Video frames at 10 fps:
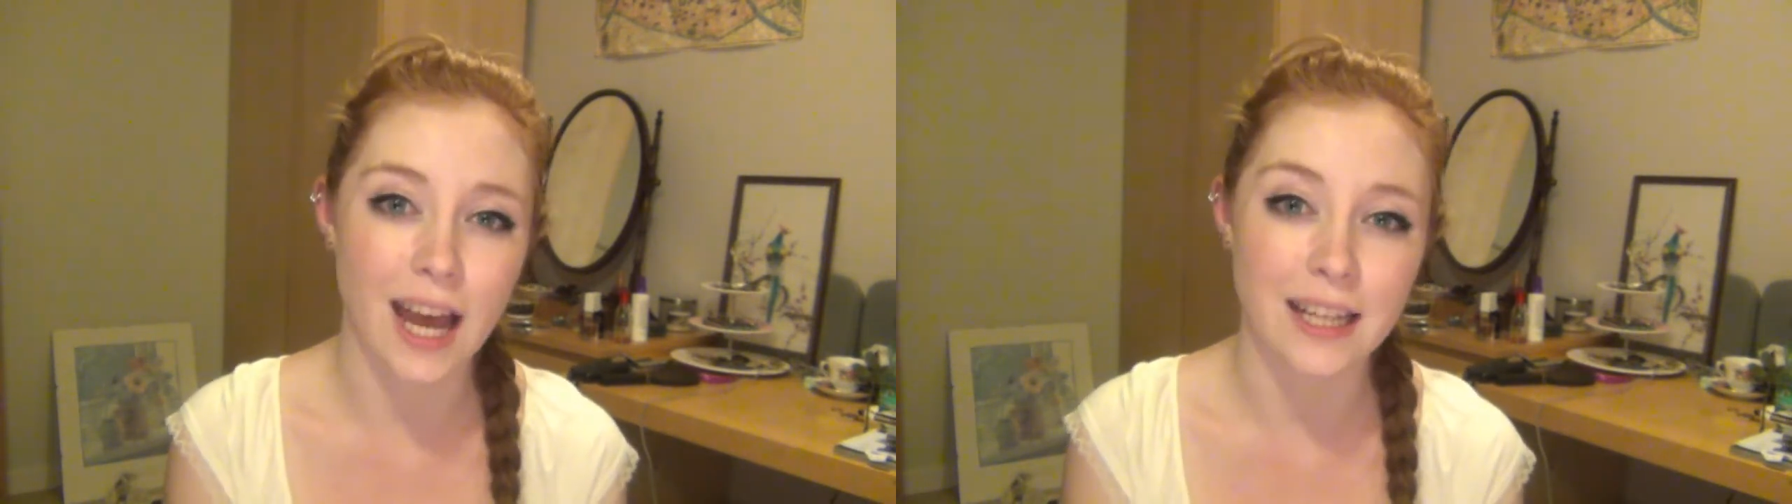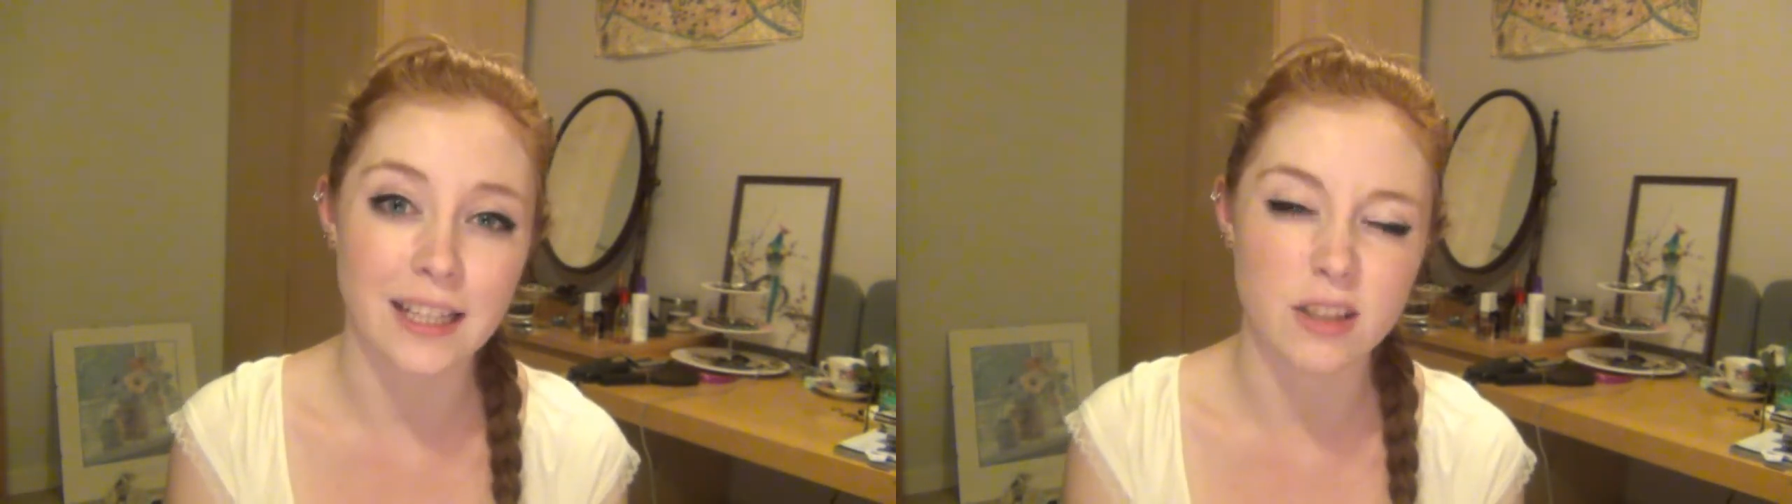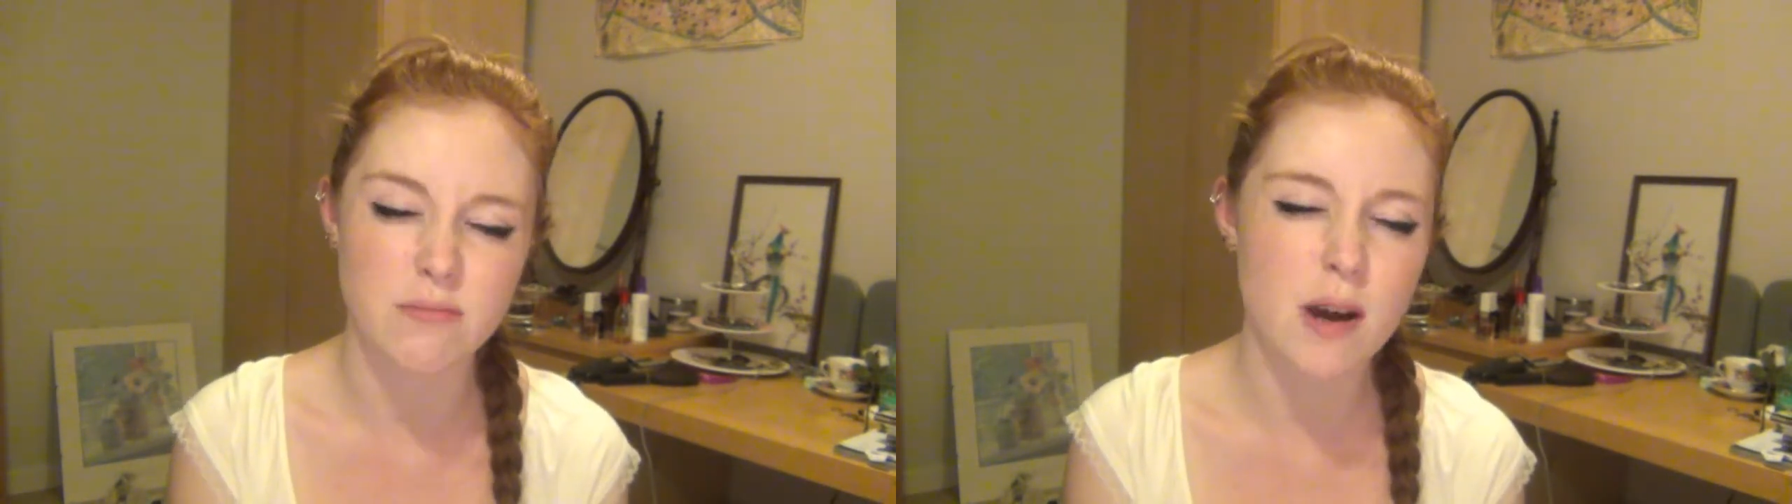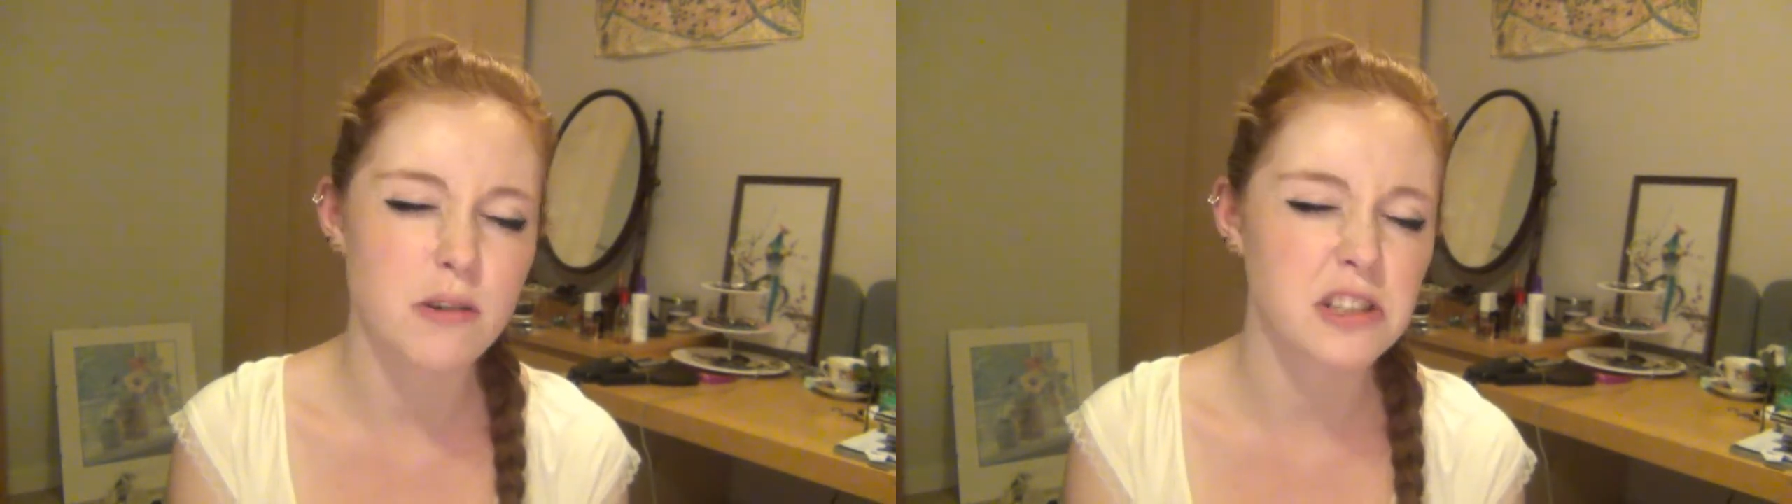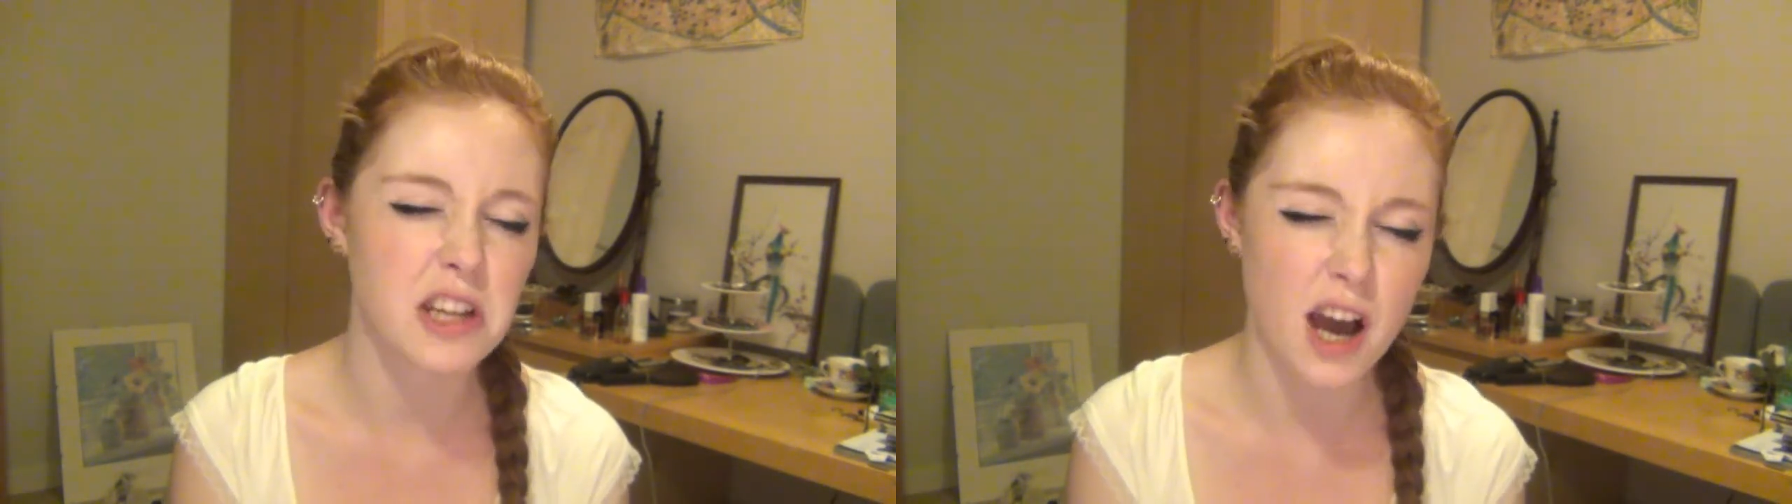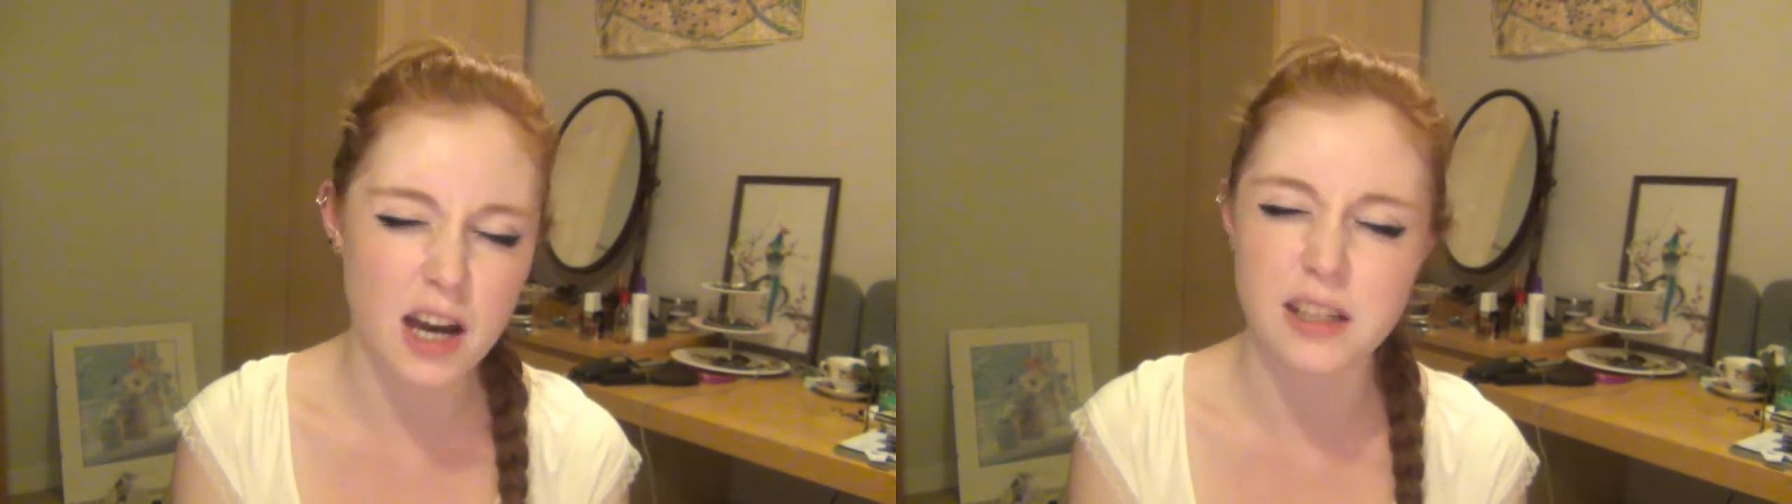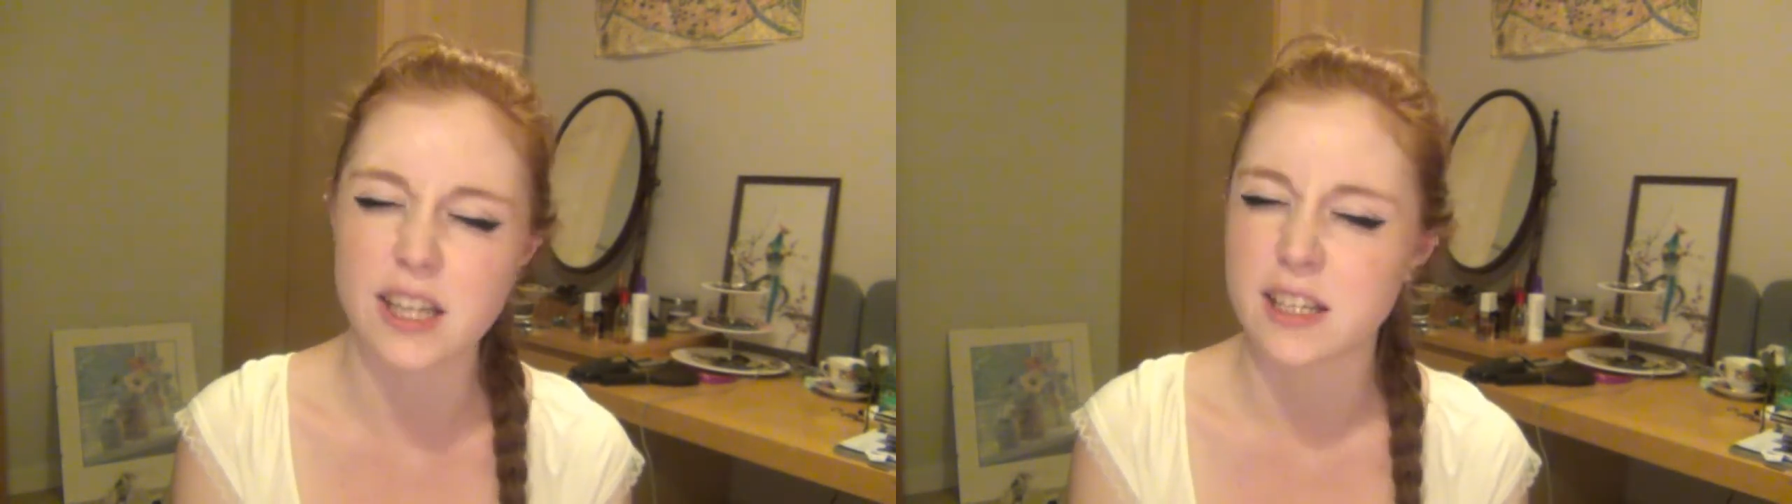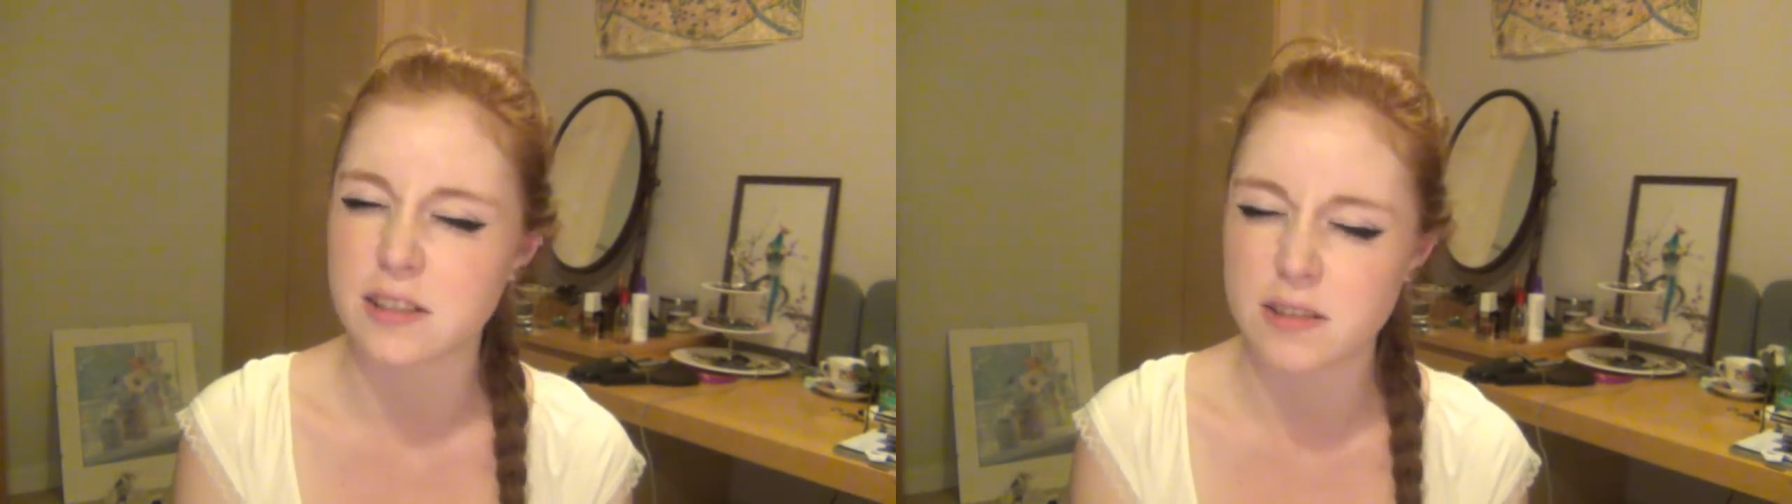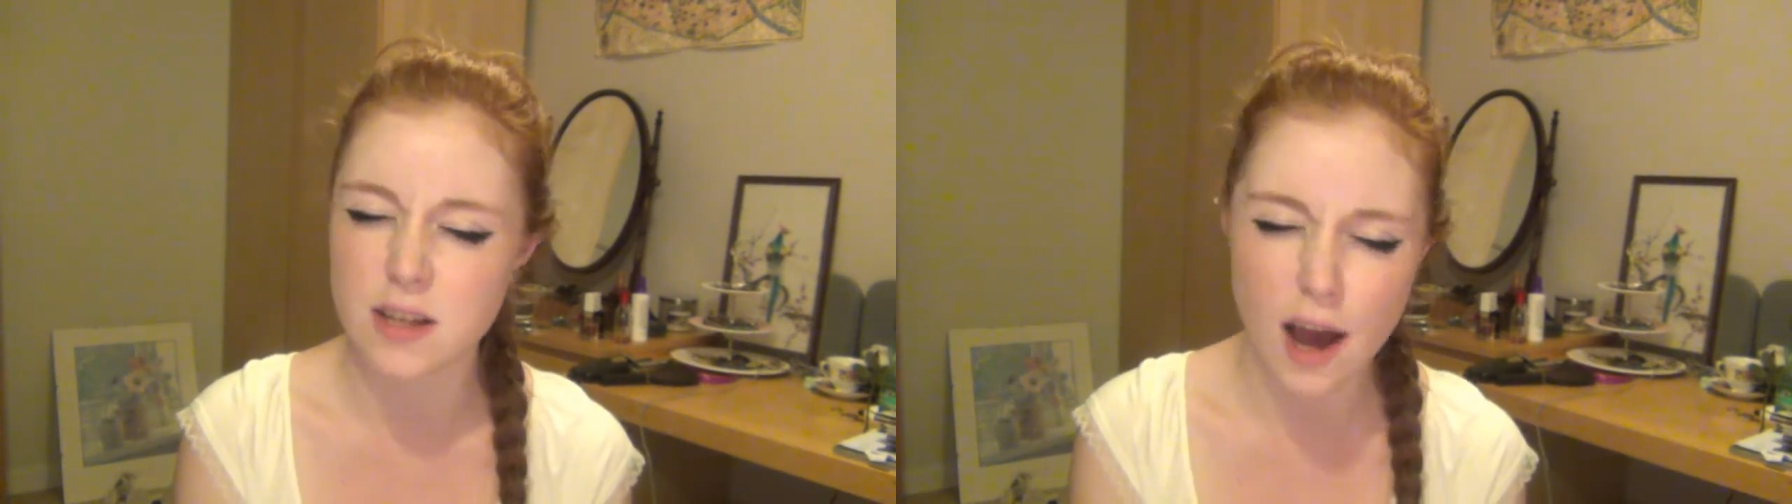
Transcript: and in the most ugly